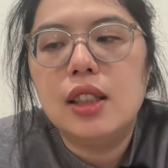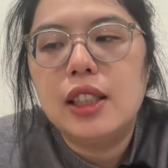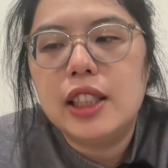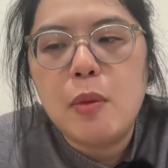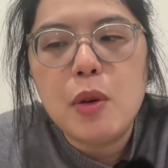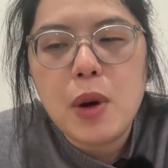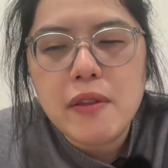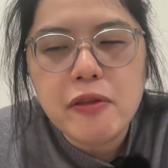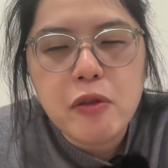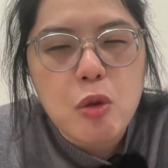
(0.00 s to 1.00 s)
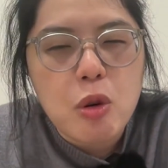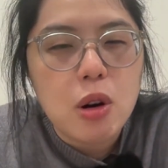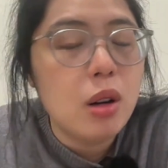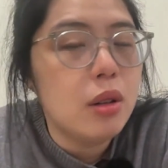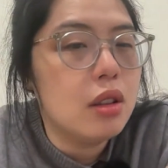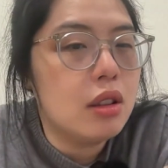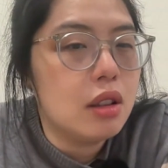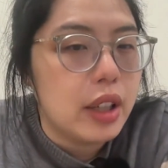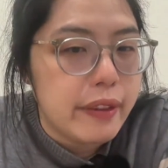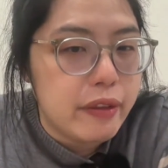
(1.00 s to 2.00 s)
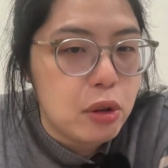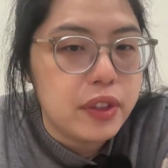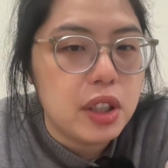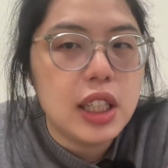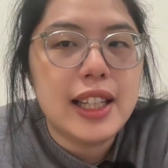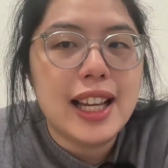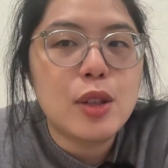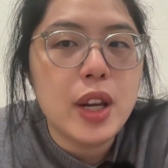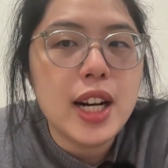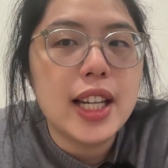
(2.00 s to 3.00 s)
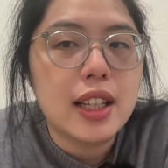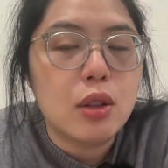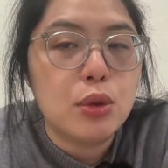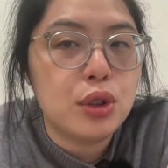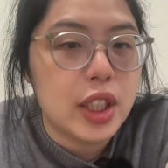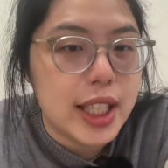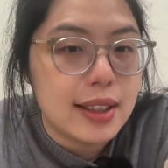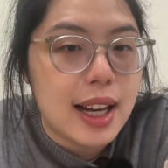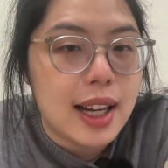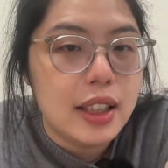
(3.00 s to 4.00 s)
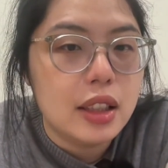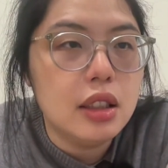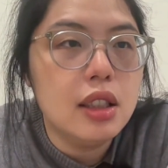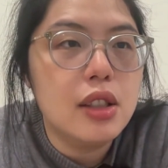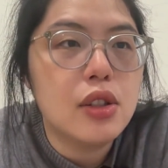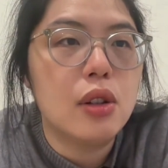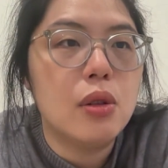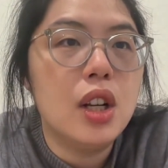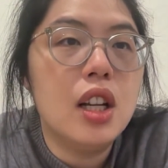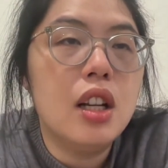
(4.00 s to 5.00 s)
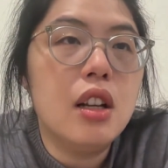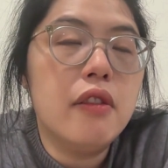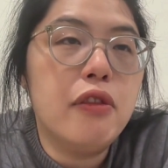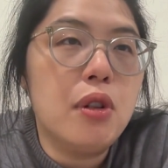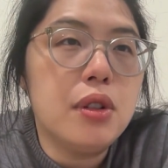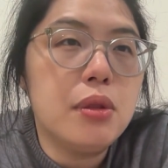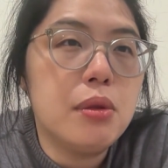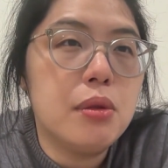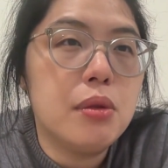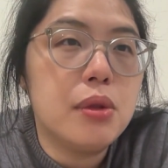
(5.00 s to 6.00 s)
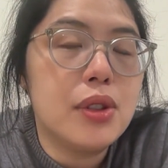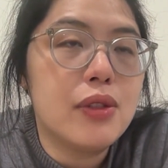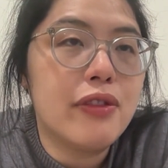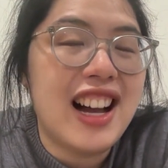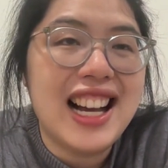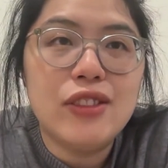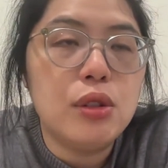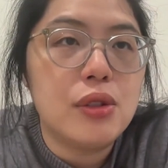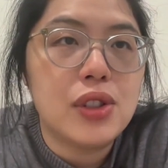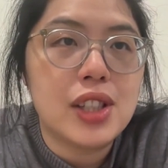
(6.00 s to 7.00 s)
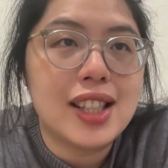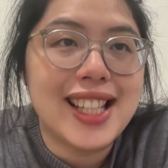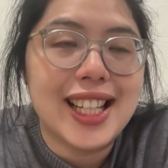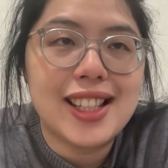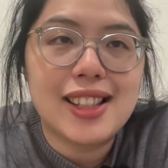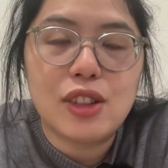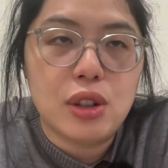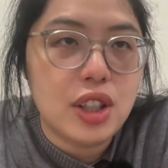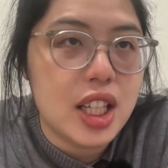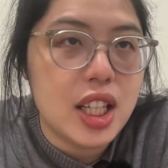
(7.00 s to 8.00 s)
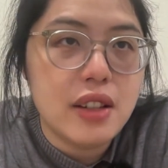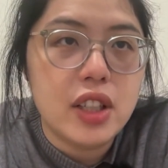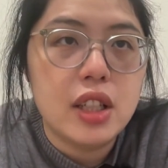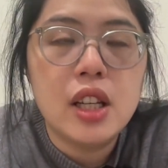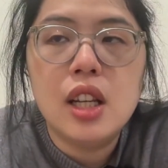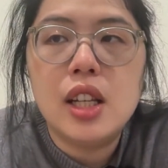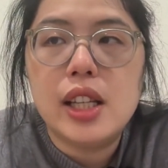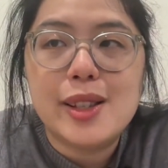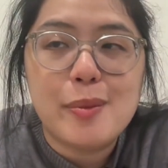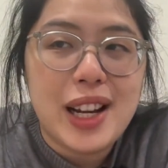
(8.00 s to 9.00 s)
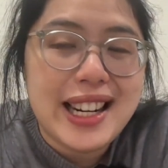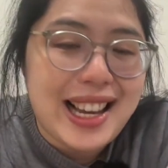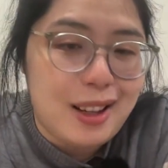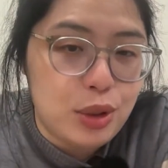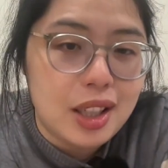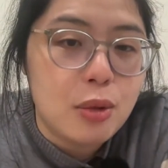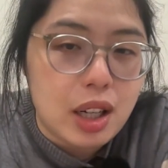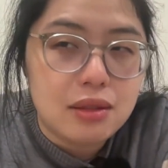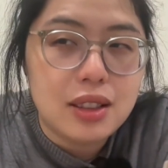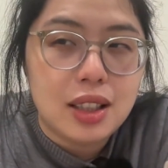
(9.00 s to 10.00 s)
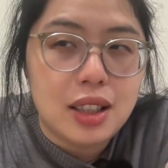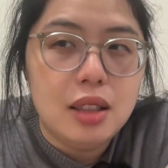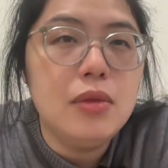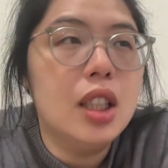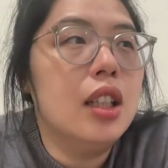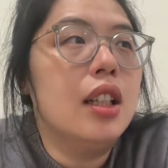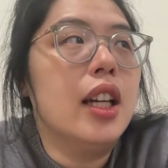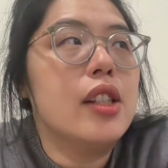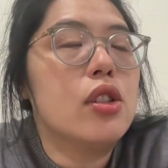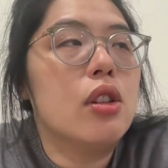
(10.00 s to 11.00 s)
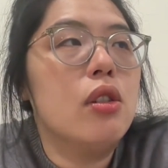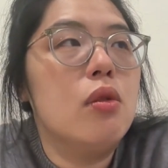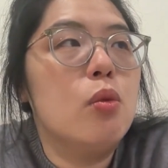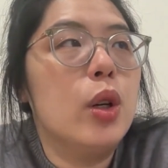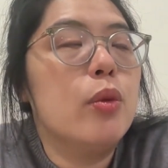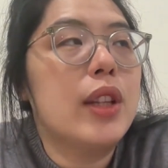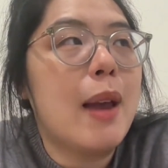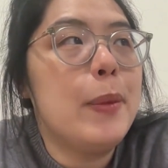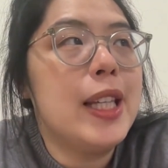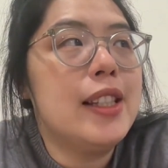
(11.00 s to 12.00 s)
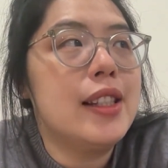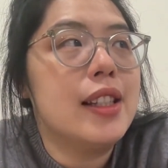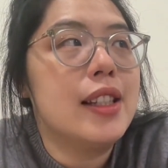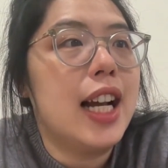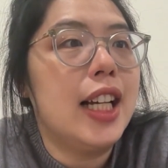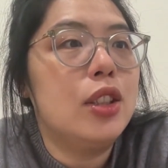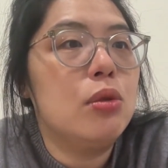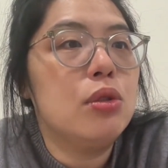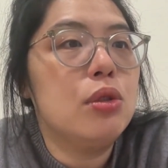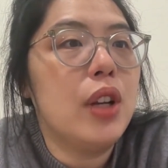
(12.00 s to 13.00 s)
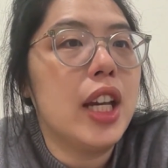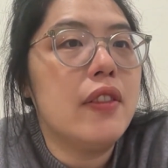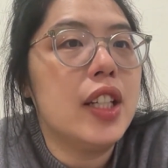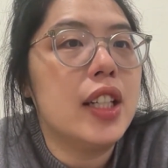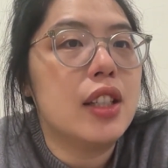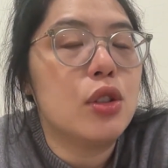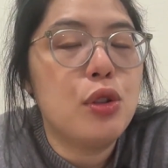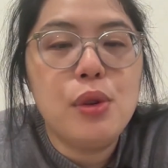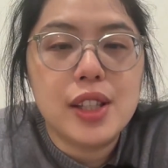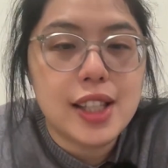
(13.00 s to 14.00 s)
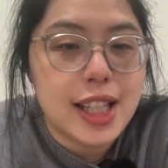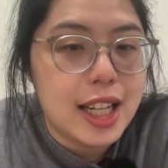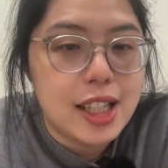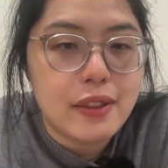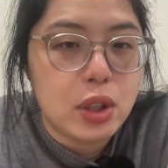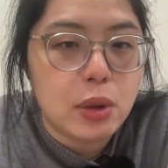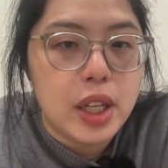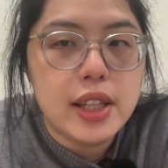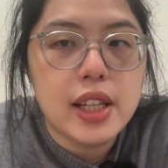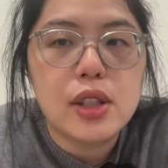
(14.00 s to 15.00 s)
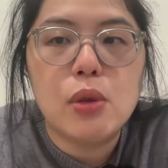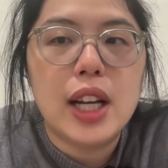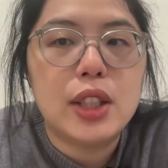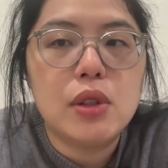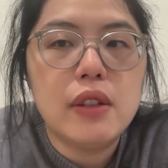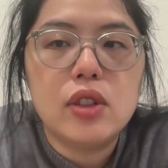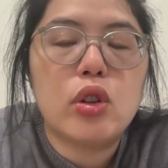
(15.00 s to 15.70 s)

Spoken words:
Then around 4, like 4:30, that's when I usually get tired. So 4 to 5, 4 to 6:30 even is my lounging around time. And so what that means is I don't do anything that's too intensive or crazy. So I don't even